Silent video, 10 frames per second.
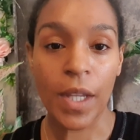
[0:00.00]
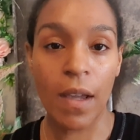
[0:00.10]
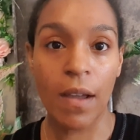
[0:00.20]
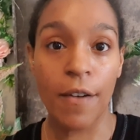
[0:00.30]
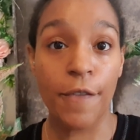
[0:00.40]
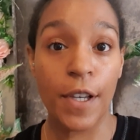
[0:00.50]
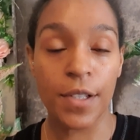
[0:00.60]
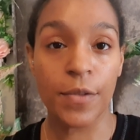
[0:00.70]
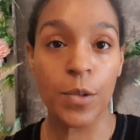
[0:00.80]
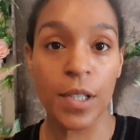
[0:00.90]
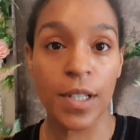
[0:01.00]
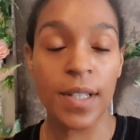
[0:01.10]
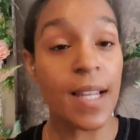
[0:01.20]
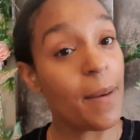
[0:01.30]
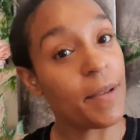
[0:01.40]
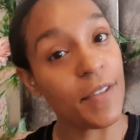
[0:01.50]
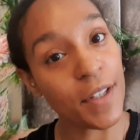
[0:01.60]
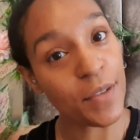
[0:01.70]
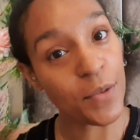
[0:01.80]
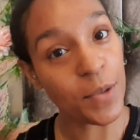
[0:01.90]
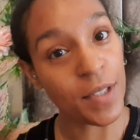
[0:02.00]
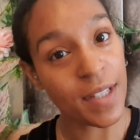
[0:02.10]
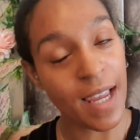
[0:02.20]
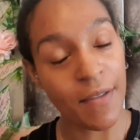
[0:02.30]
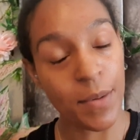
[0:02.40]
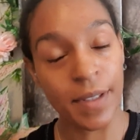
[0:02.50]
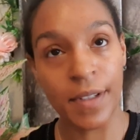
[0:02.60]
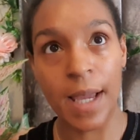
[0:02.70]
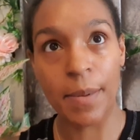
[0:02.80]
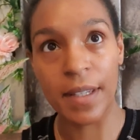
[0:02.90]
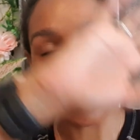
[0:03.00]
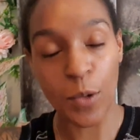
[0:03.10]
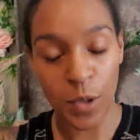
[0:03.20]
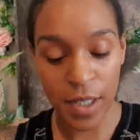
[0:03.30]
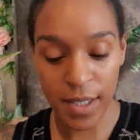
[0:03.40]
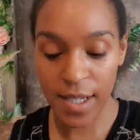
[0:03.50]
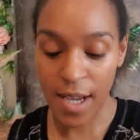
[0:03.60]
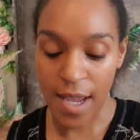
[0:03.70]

1st of August. Happy 1st of August, everyone. Happy August.